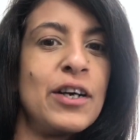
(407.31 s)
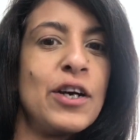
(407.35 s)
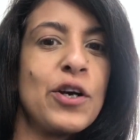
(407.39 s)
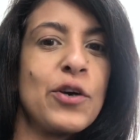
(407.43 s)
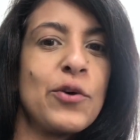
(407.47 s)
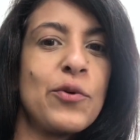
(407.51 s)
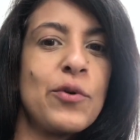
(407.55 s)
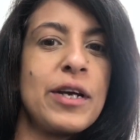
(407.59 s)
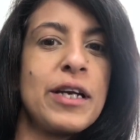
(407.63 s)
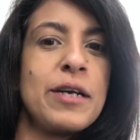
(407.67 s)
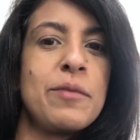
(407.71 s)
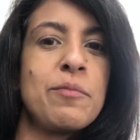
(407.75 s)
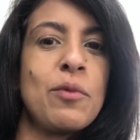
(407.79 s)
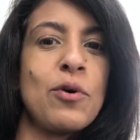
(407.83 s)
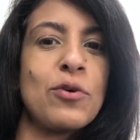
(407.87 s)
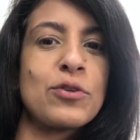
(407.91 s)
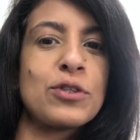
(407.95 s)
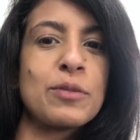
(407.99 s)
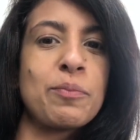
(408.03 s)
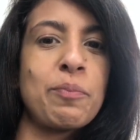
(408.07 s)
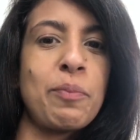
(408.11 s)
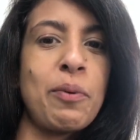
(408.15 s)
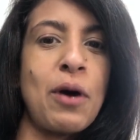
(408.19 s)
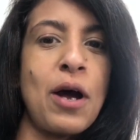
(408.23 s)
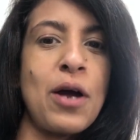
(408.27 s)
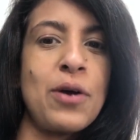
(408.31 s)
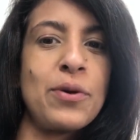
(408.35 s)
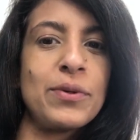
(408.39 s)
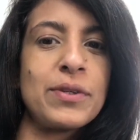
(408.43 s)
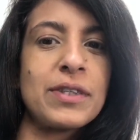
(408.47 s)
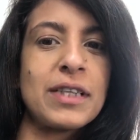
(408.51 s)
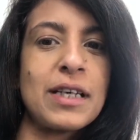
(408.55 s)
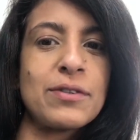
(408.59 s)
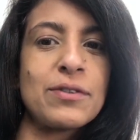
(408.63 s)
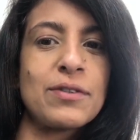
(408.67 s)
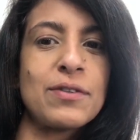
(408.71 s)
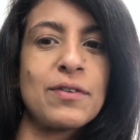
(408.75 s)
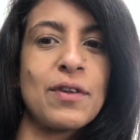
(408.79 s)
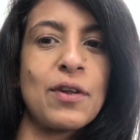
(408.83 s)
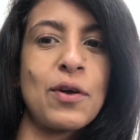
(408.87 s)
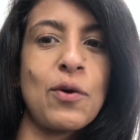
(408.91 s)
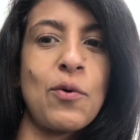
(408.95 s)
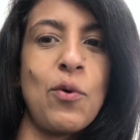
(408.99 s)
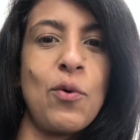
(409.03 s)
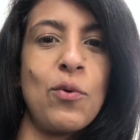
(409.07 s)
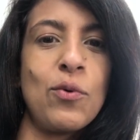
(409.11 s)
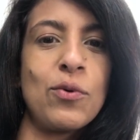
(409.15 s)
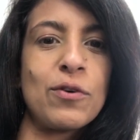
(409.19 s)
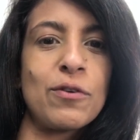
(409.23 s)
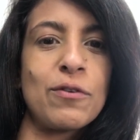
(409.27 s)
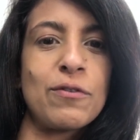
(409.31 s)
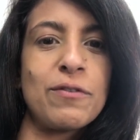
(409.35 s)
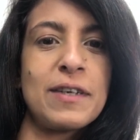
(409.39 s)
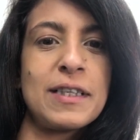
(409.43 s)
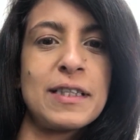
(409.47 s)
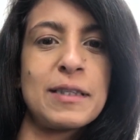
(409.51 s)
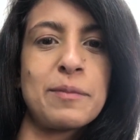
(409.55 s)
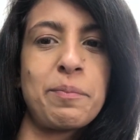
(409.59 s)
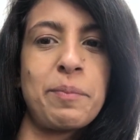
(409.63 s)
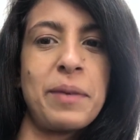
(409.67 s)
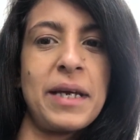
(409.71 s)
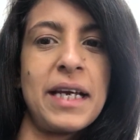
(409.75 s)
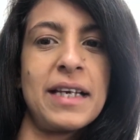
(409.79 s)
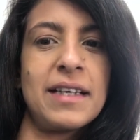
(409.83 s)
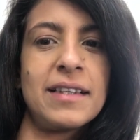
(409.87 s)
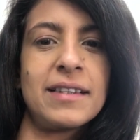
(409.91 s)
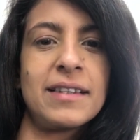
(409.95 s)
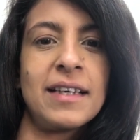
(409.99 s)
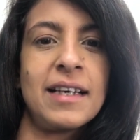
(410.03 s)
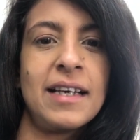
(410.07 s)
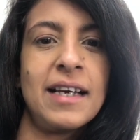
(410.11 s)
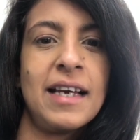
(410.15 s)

Green moss poked out of the corner of his beard.